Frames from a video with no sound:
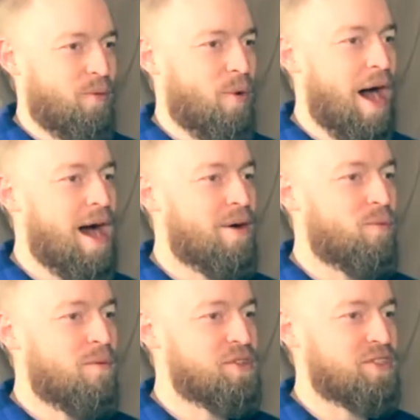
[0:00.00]

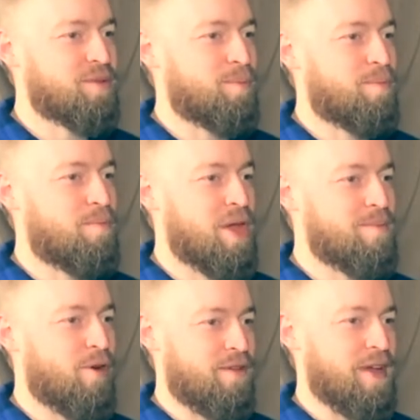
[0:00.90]
What was your
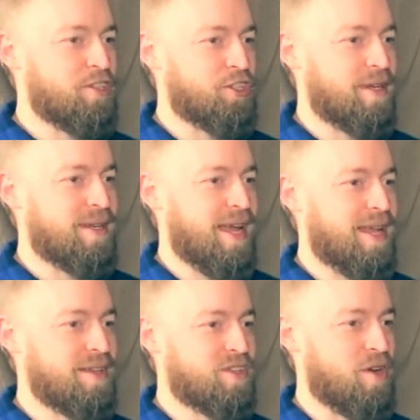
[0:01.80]
big motivation
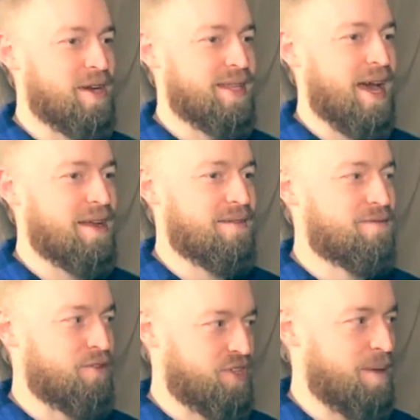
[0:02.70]
in starting that
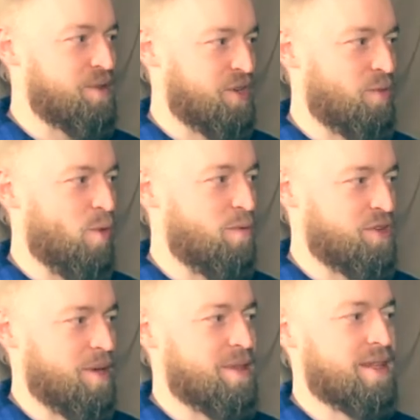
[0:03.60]
first episode, and what were
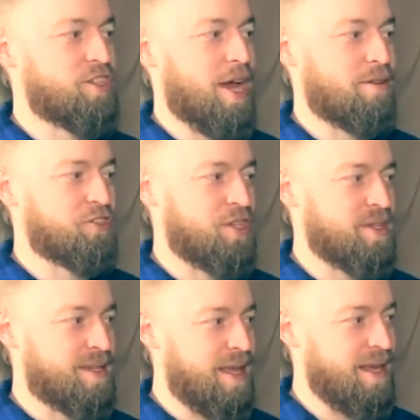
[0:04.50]
some of the
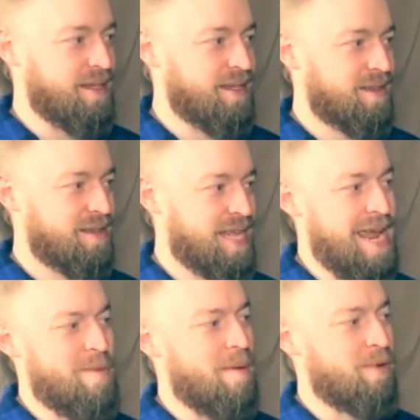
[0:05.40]
challenges that
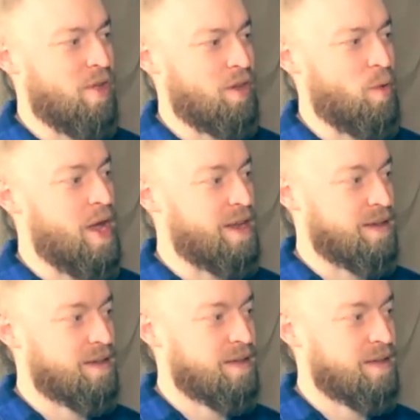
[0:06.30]
came up along the way?